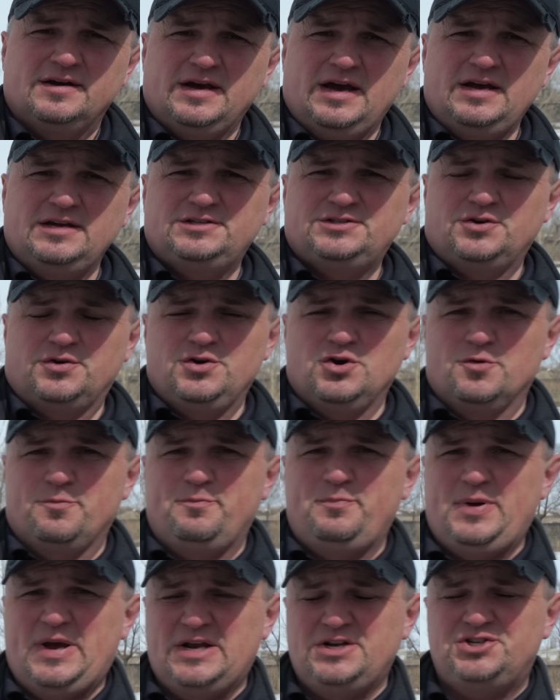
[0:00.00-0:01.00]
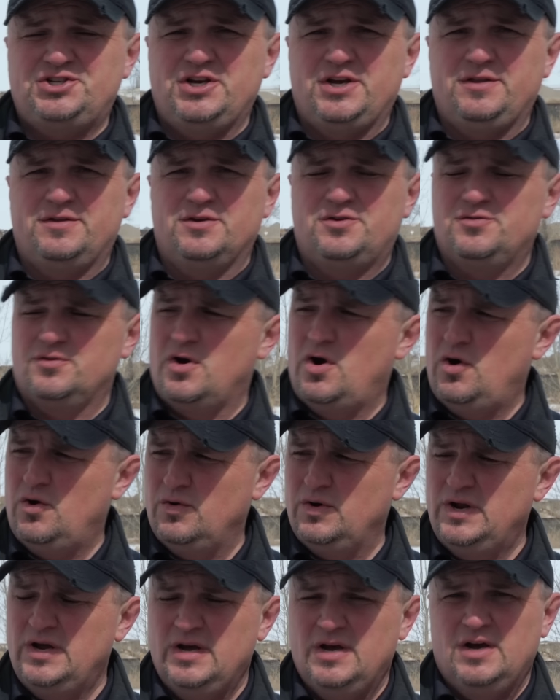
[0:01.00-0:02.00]
Okay, so you're pinching the
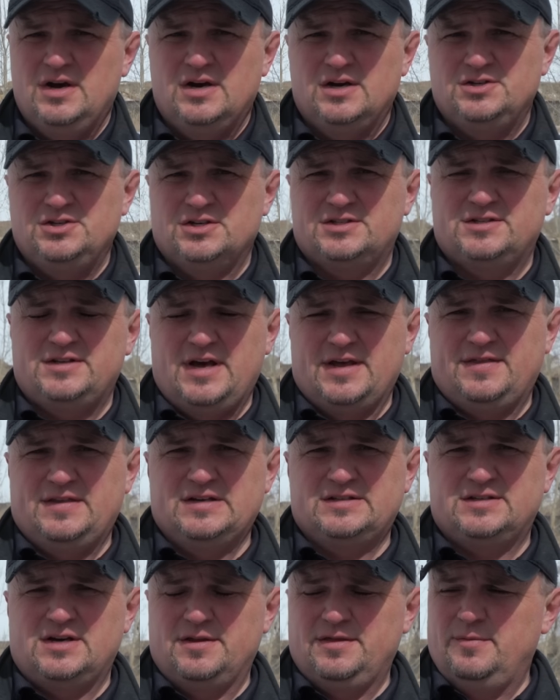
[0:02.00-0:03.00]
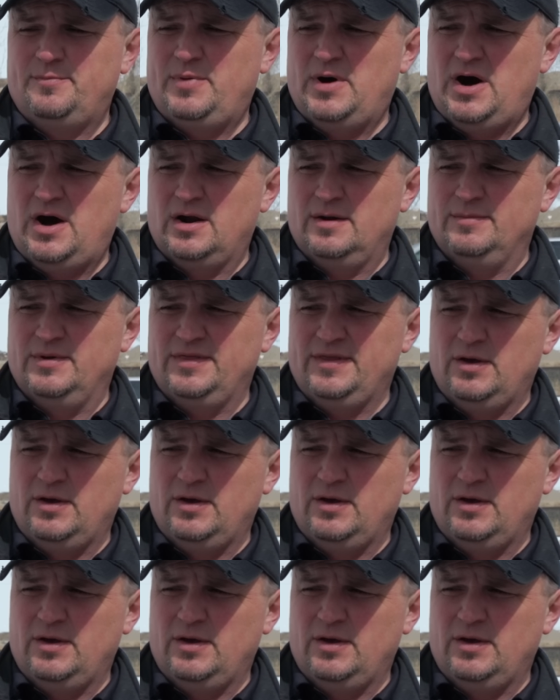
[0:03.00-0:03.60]
drone just like this on the bottom.